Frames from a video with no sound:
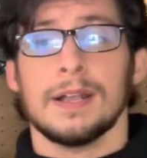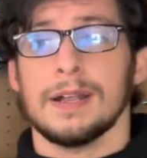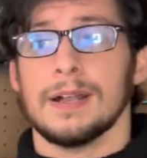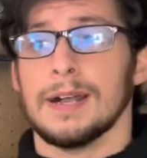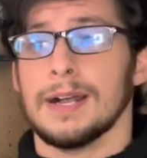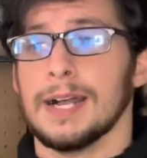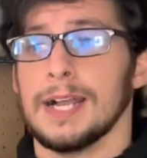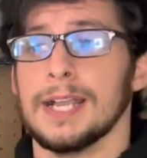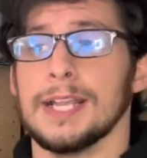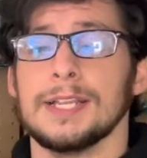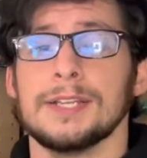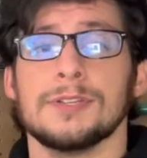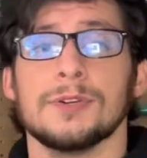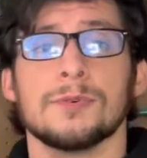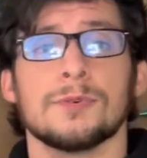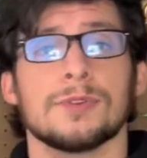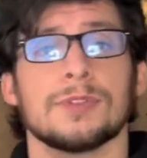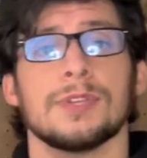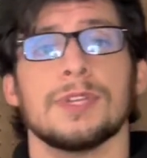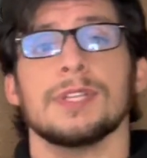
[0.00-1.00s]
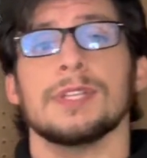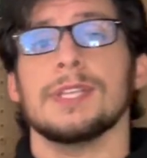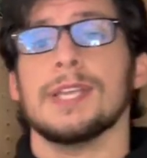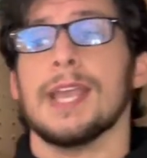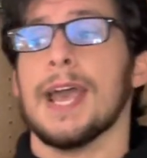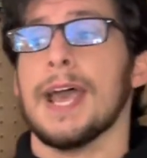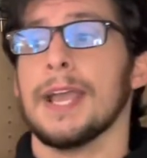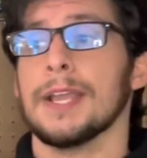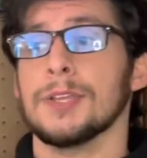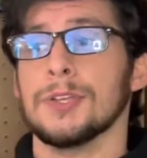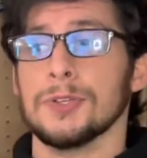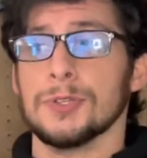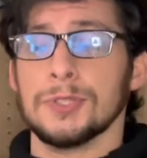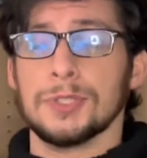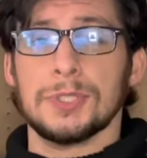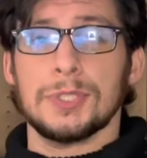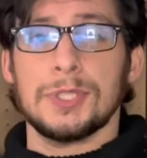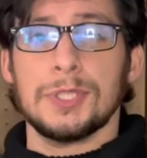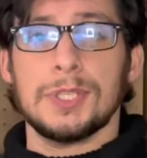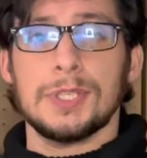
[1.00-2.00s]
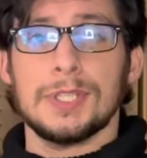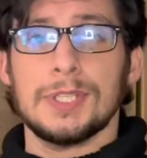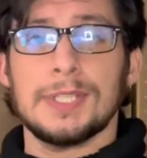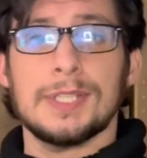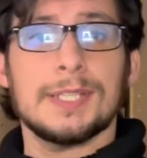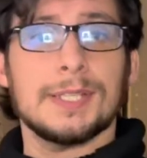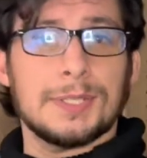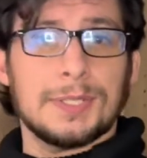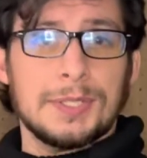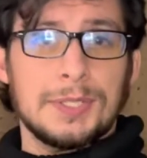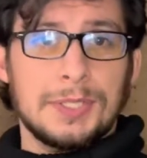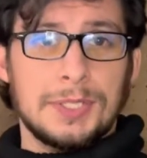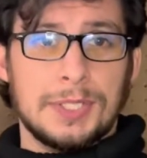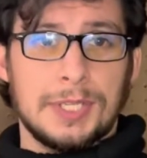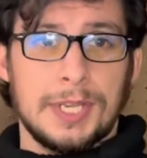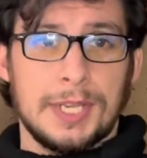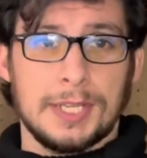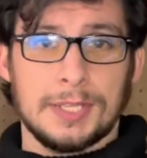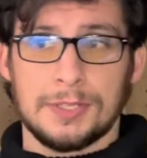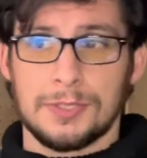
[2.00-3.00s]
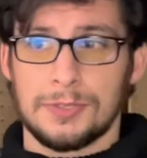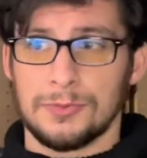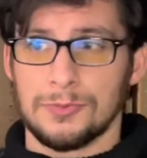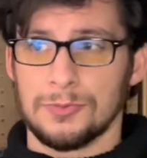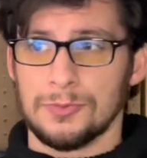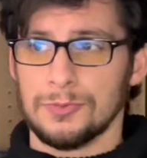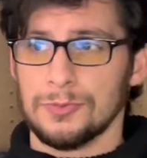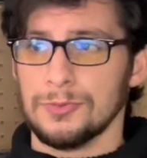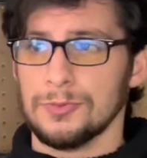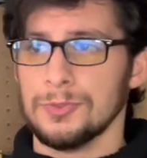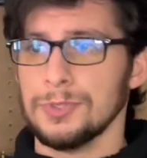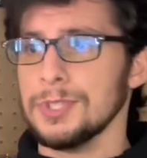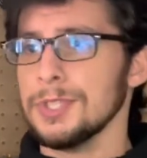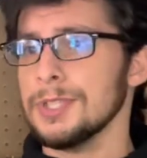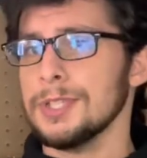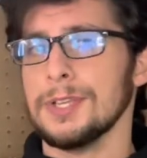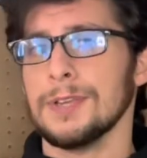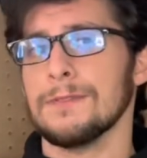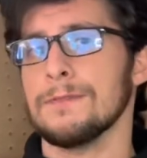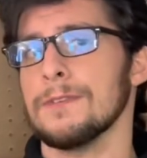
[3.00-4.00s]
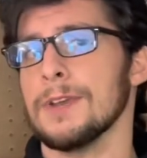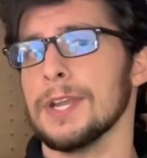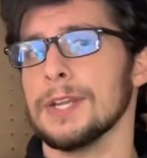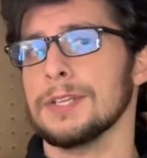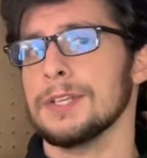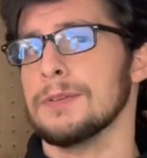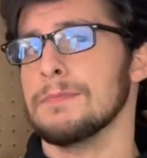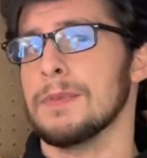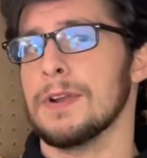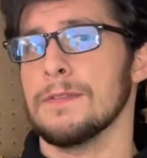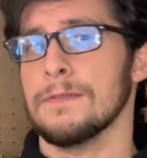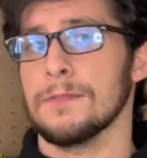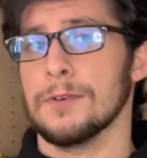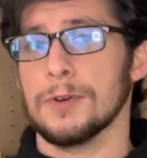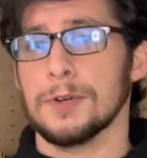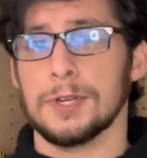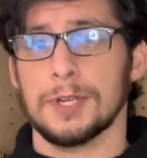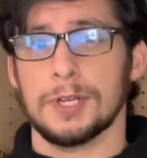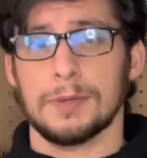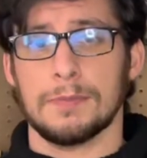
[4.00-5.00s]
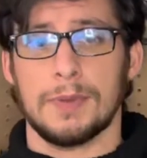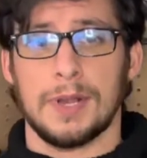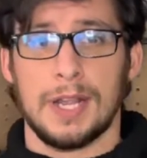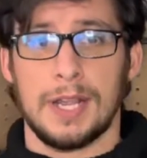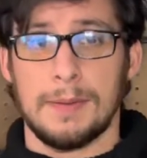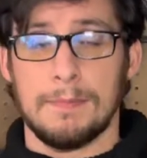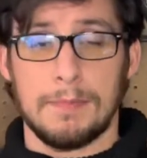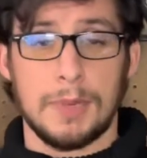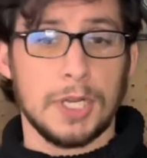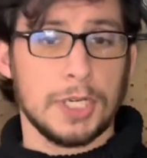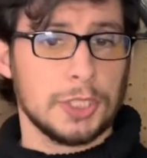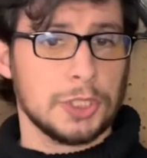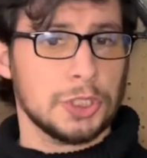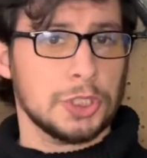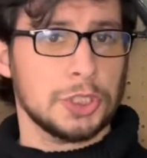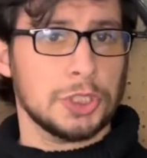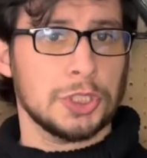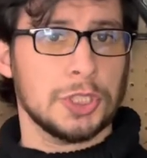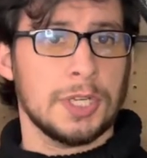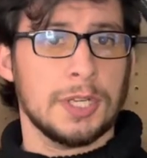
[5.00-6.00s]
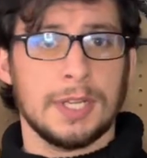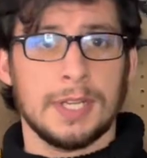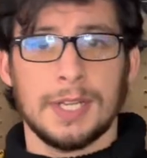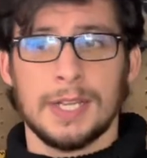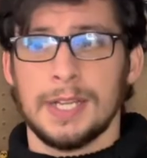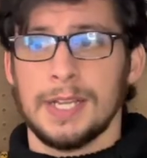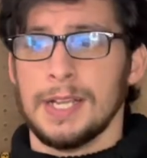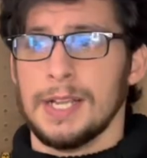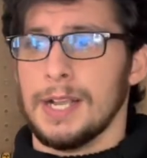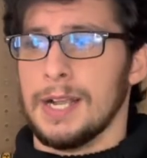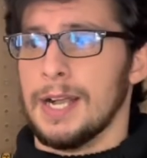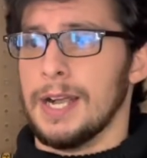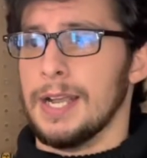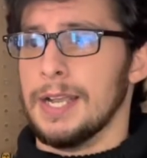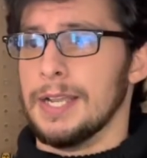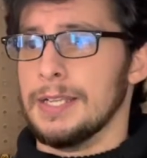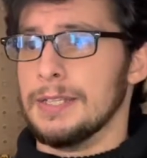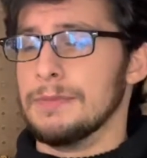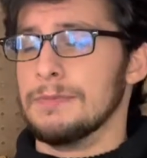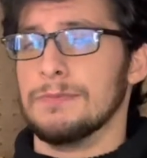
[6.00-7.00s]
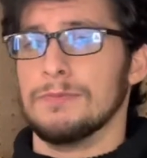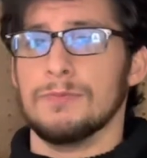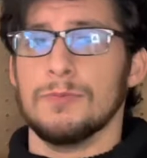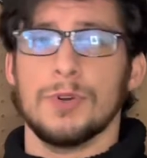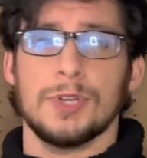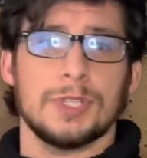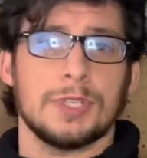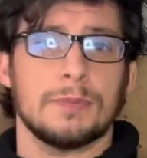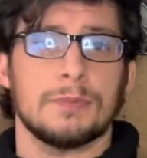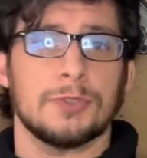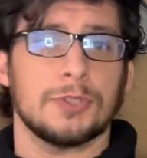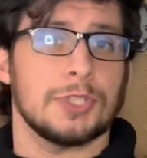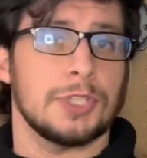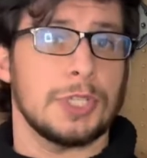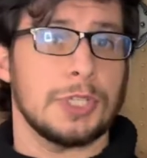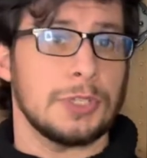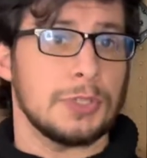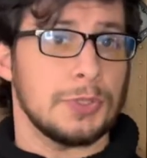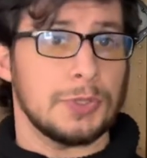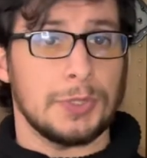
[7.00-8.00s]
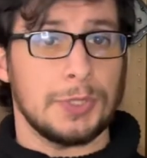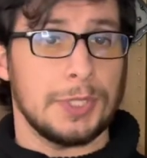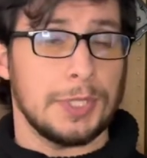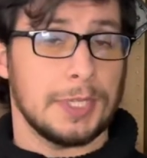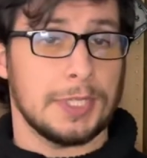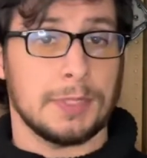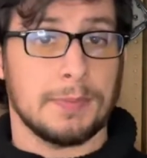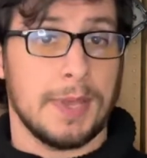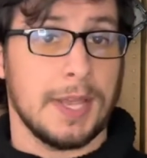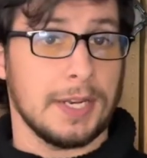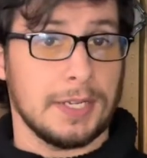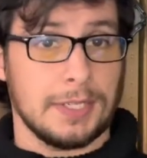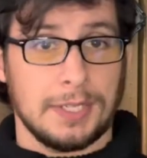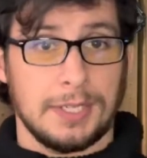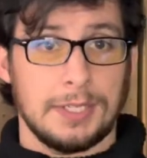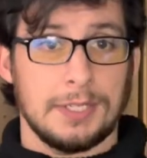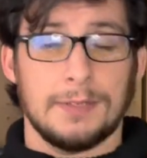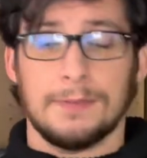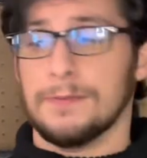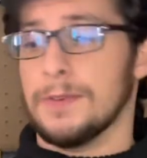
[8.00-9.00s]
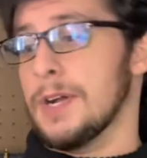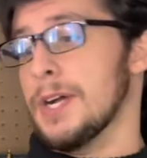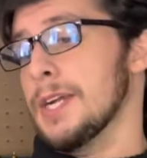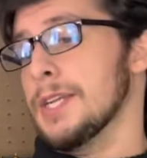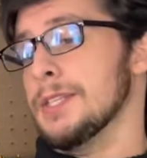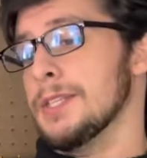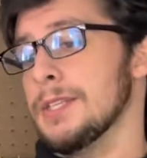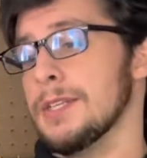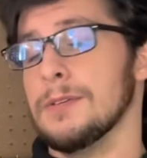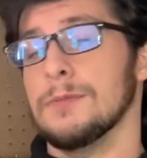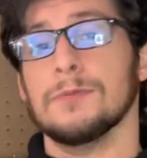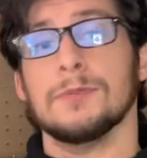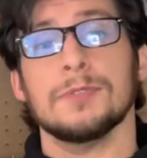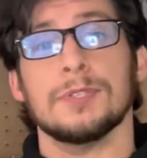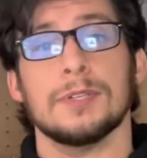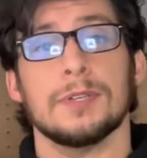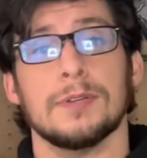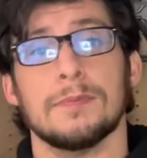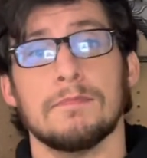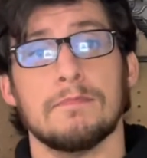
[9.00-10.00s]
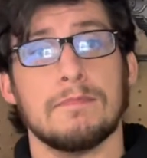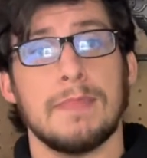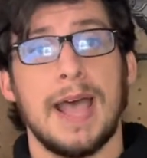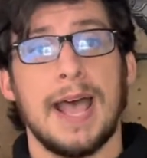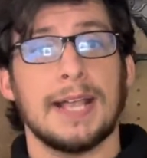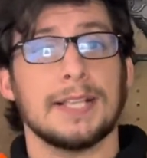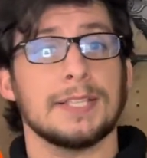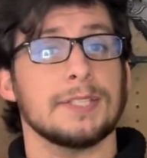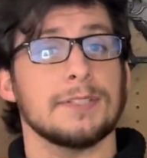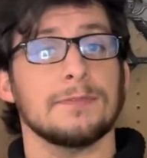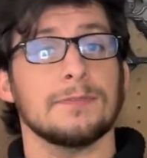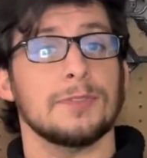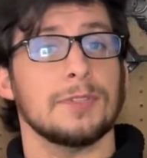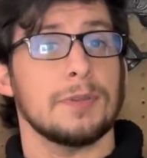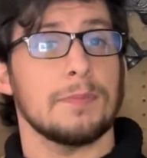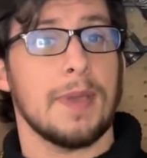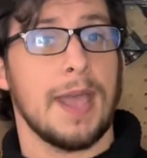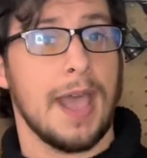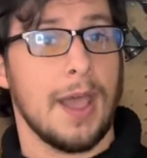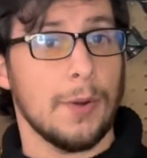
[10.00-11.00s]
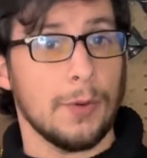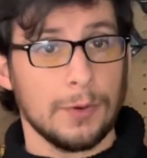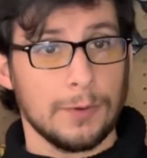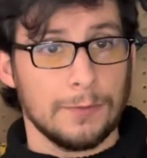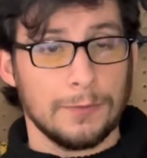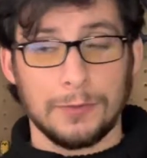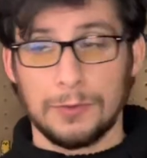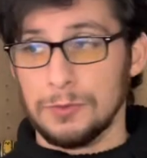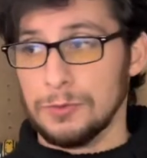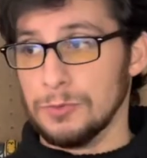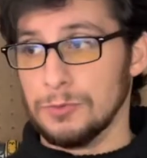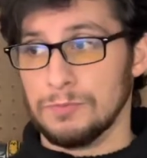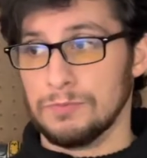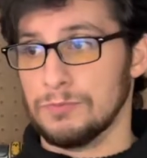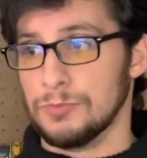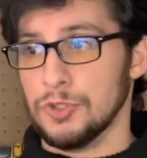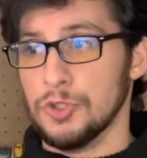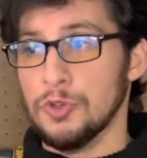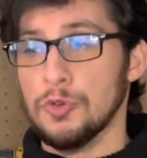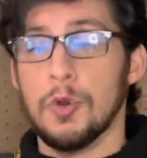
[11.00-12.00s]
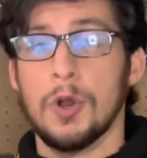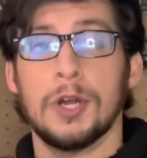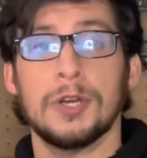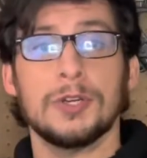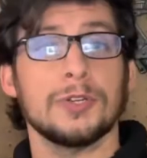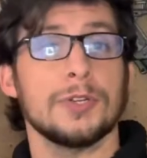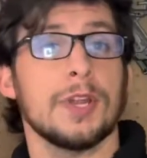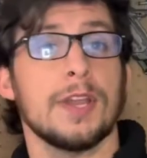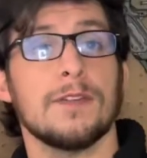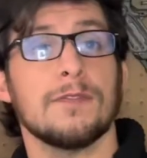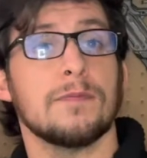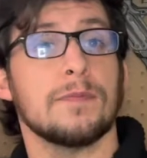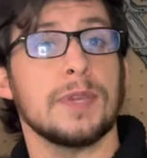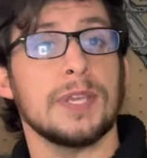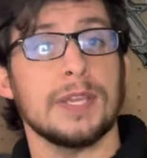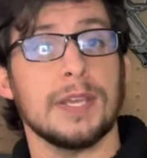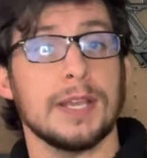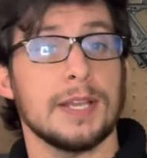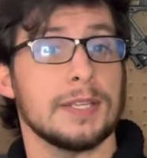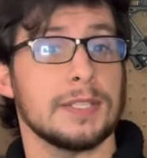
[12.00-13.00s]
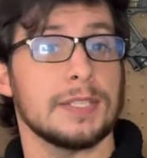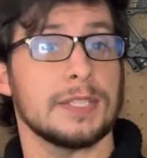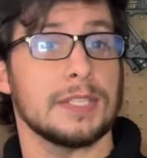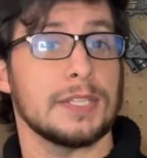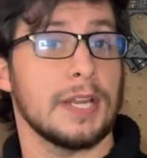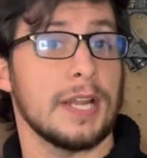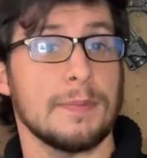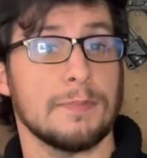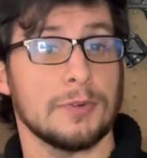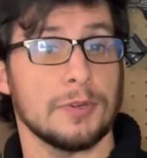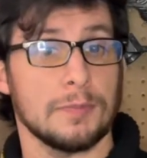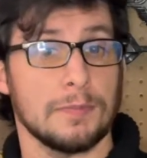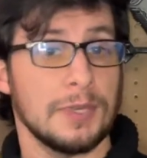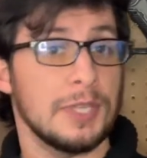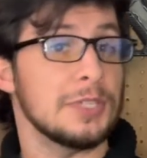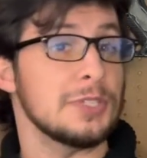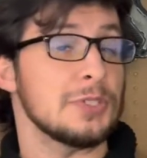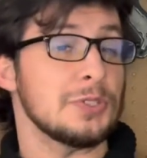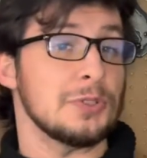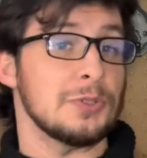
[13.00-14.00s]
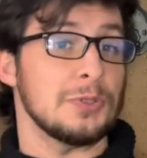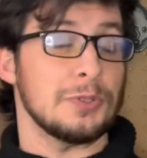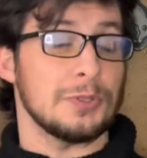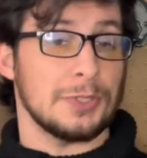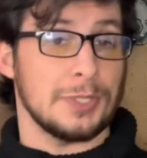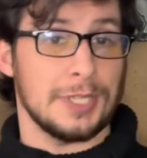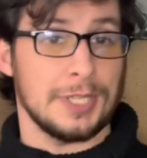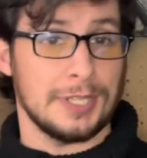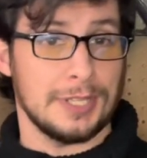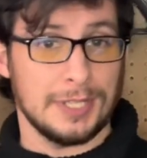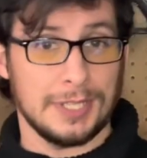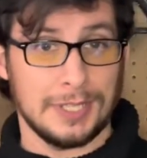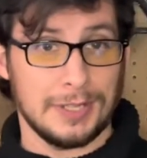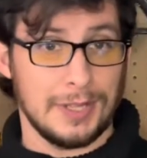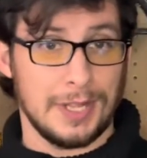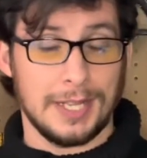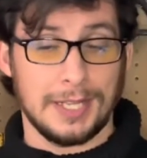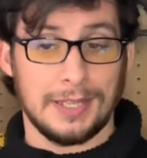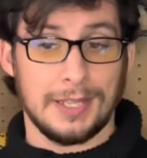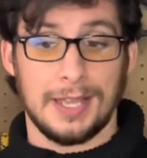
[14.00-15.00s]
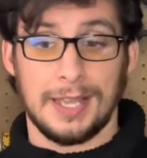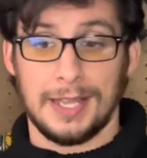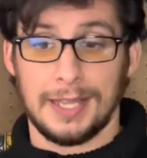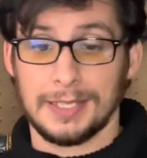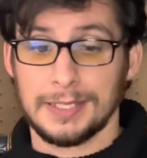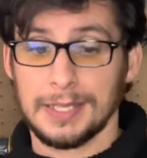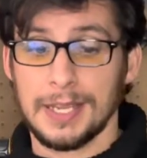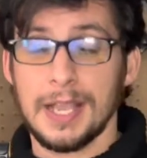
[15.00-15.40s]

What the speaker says: I don't think the accuracy and distance test really affected my verdict by much. I wasn't particularly expecting to find that it was a massively powerful 200 FPS sniper pistol or anything like that.